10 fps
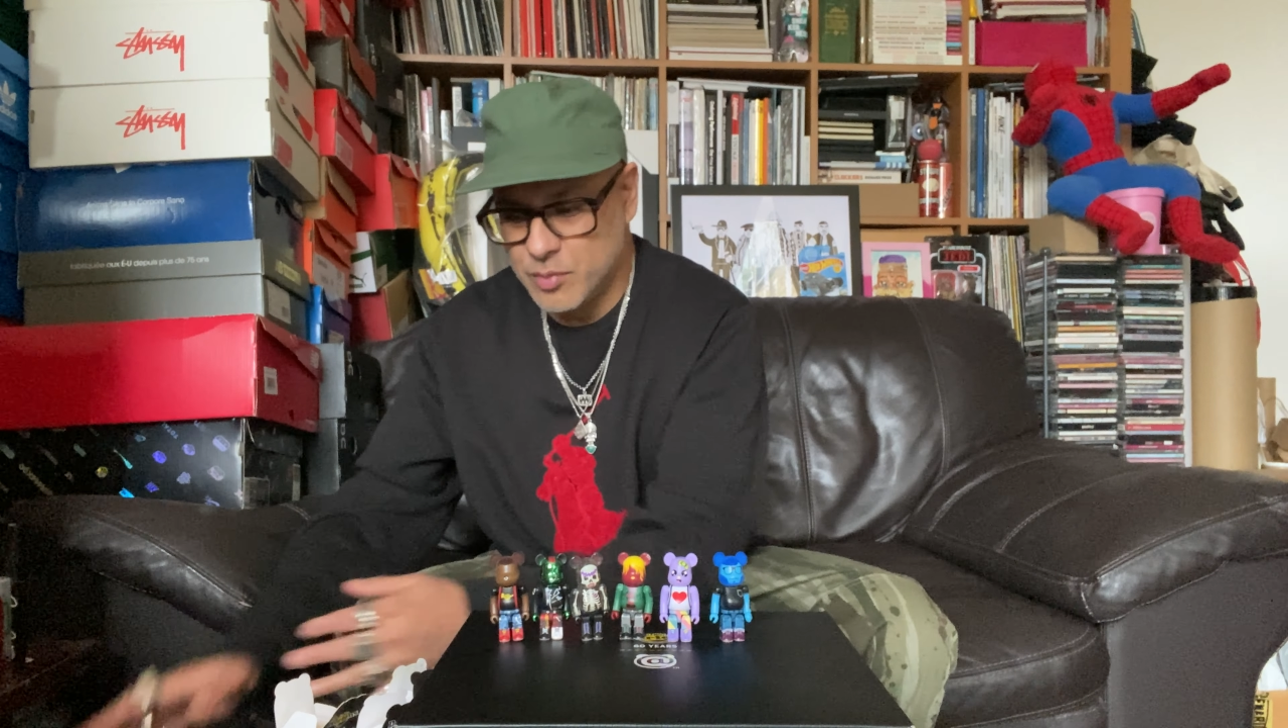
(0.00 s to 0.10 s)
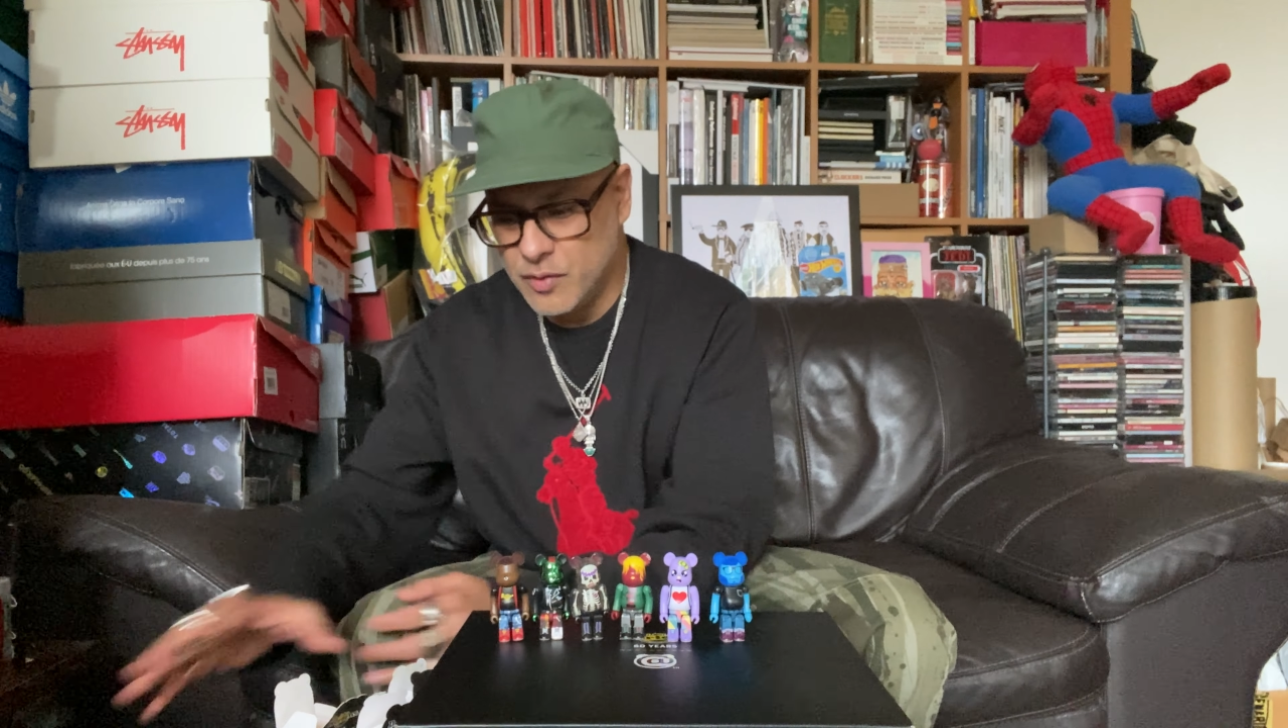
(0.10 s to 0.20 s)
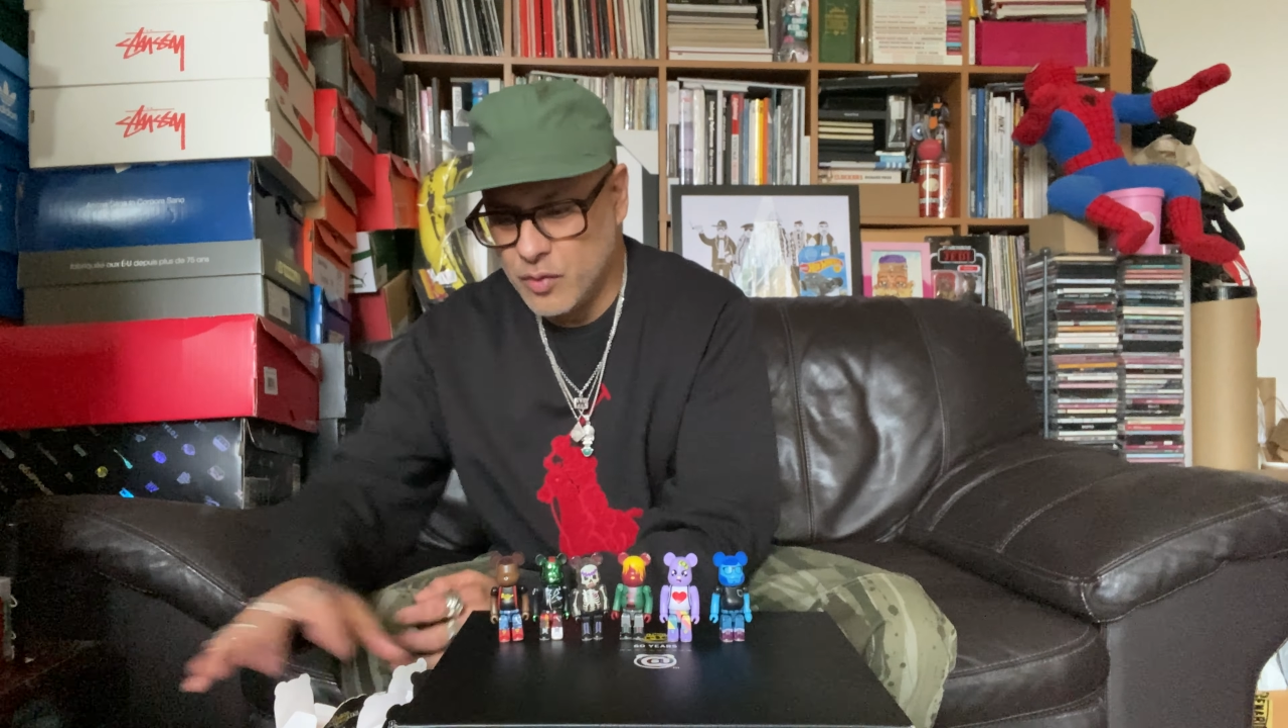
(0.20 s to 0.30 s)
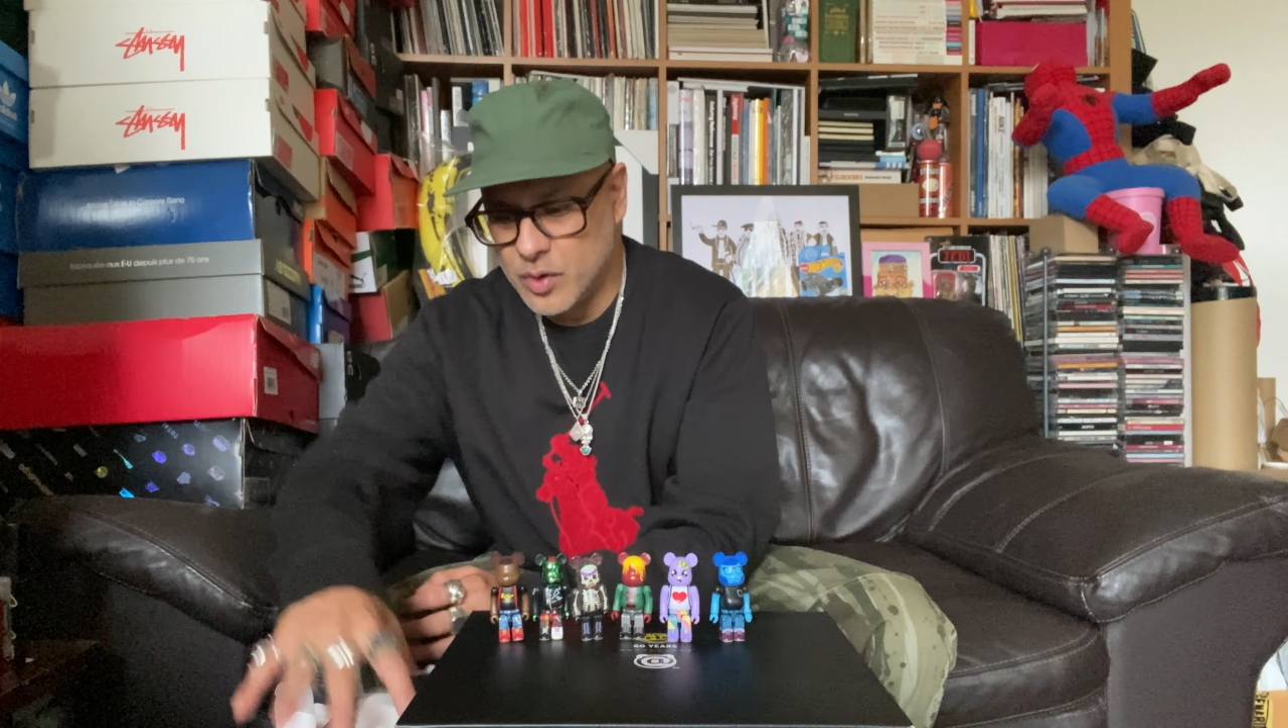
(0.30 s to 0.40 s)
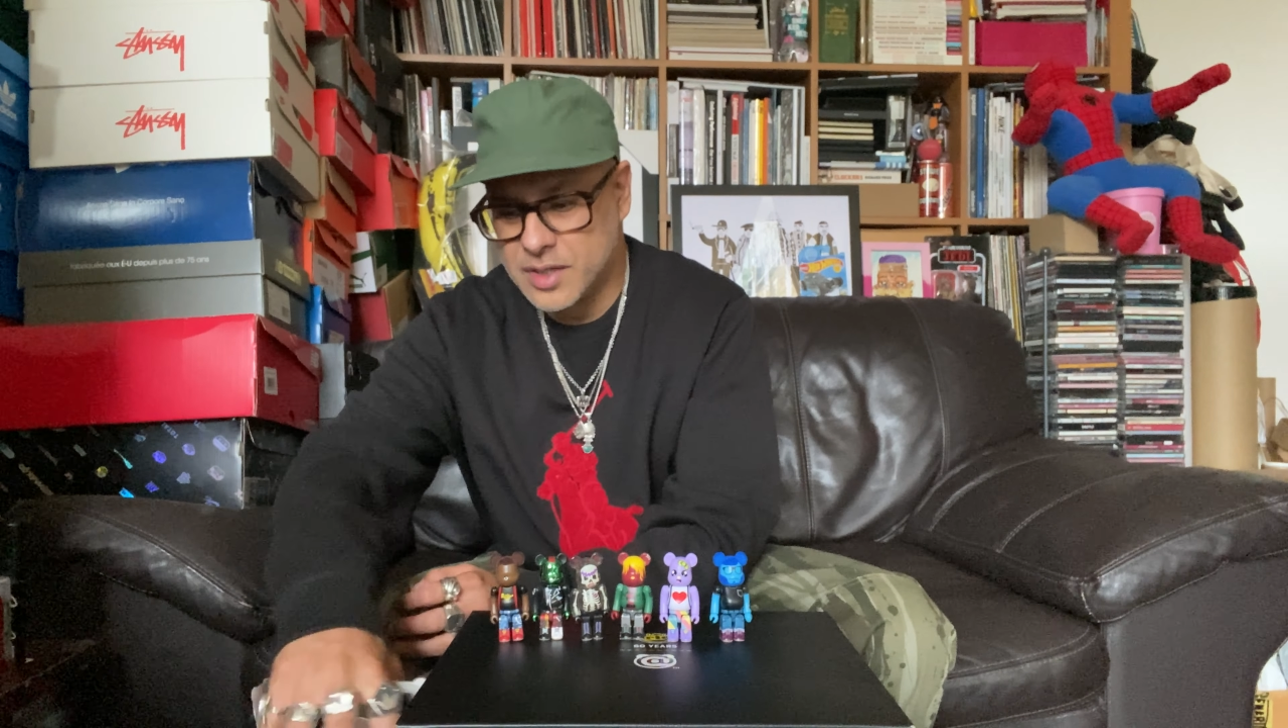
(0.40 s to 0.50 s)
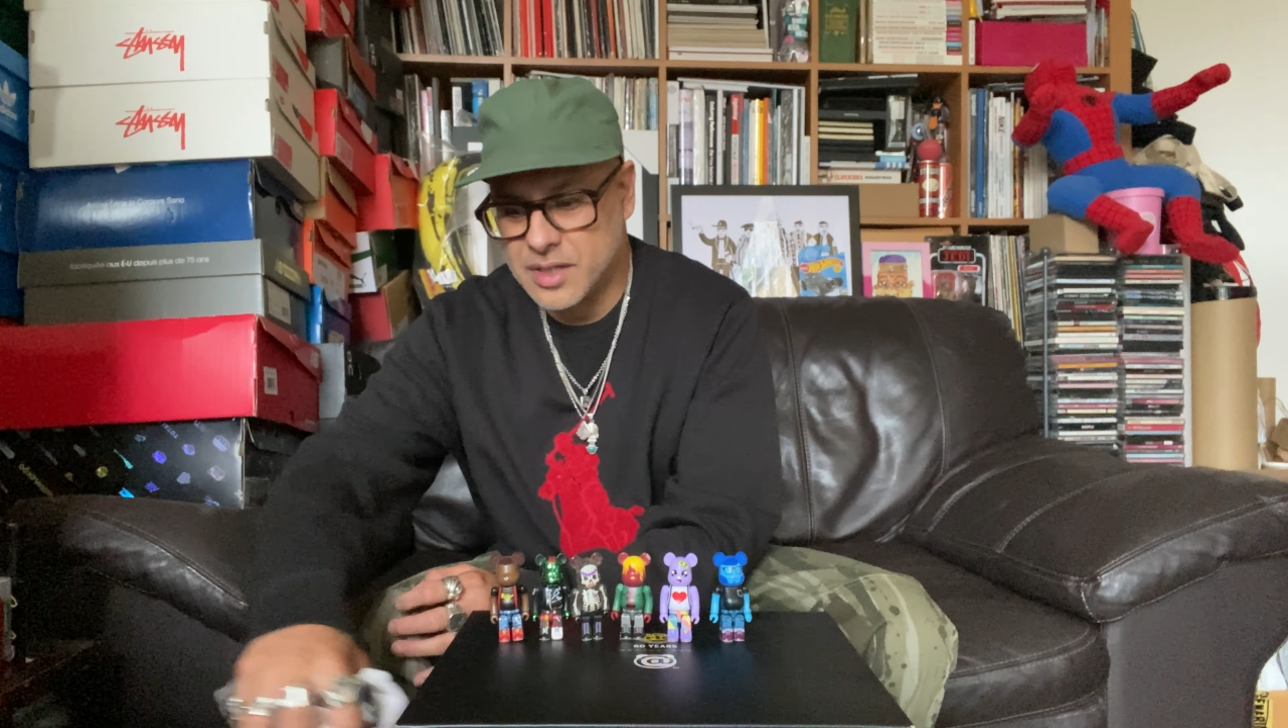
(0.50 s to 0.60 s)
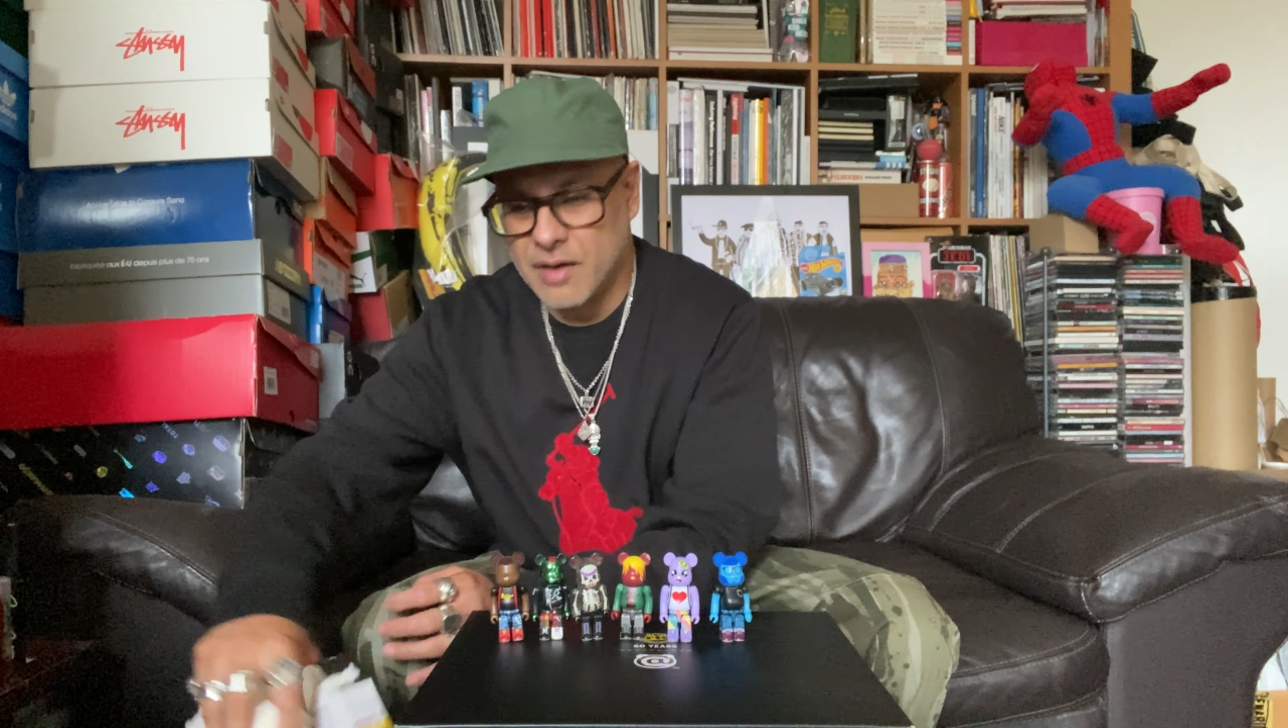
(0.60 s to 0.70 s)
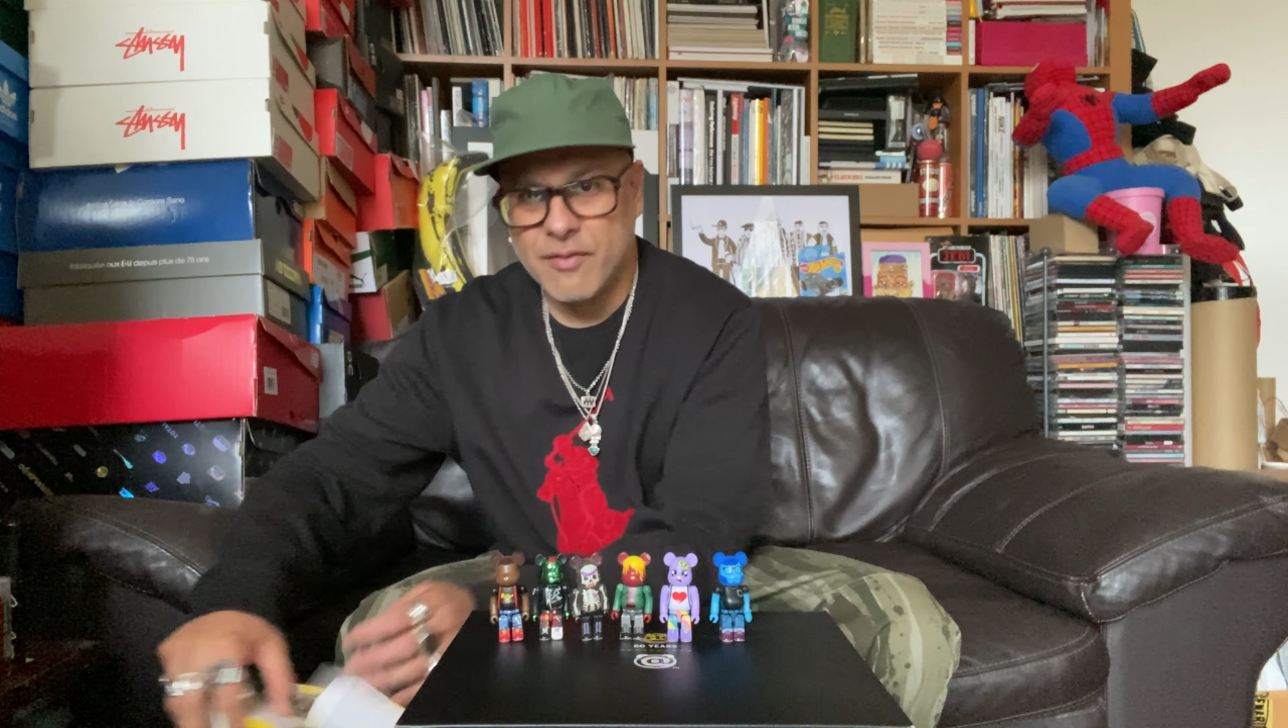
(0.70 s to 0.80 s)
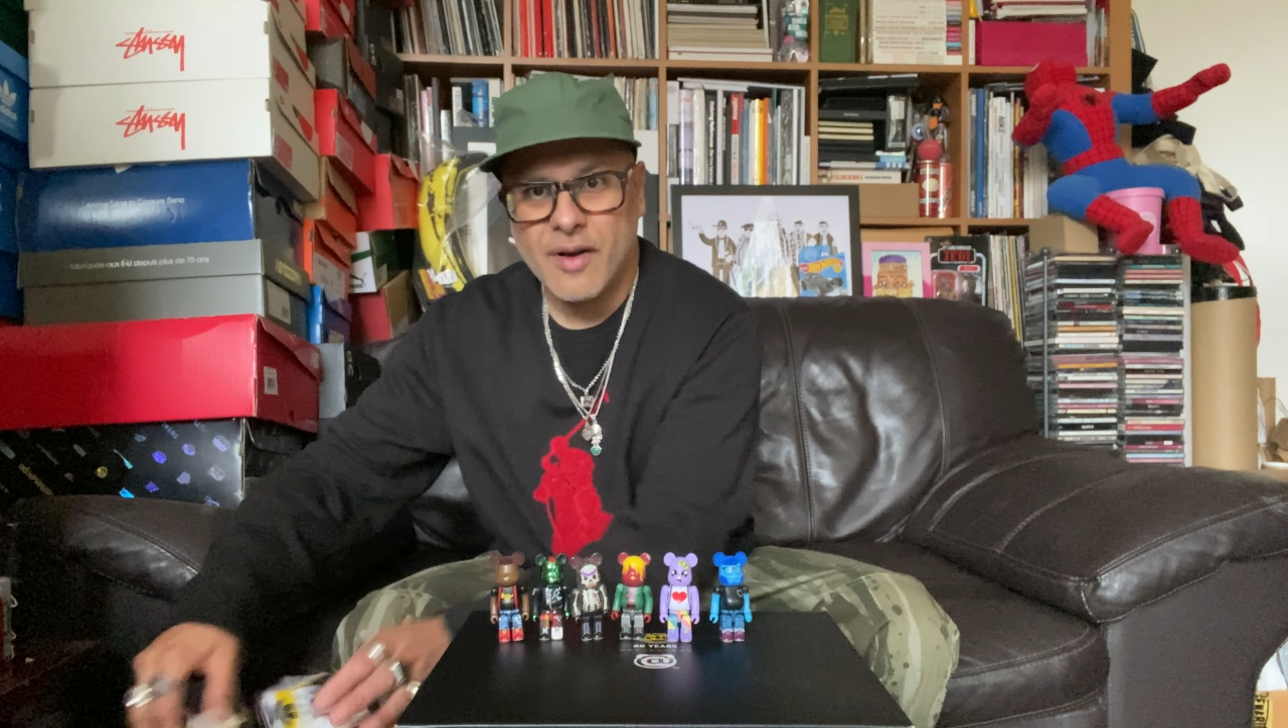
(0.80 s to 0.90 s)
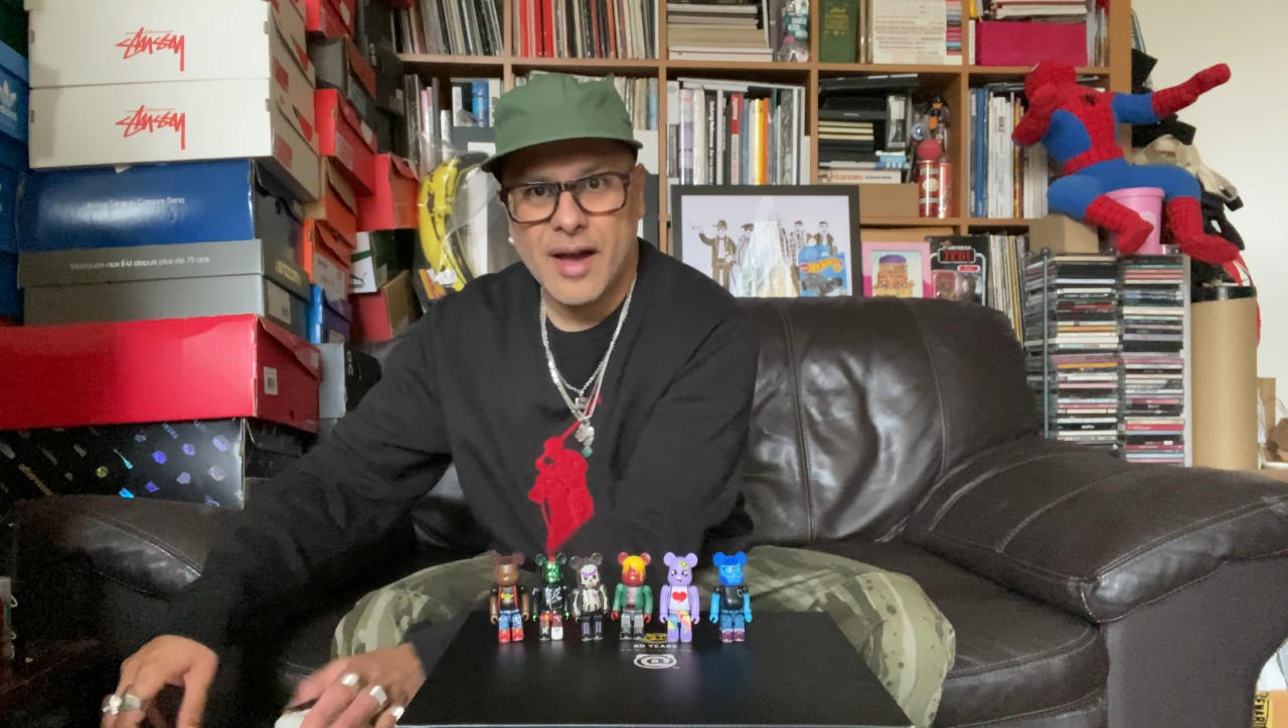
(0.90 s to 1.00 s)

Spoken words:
move all this stuff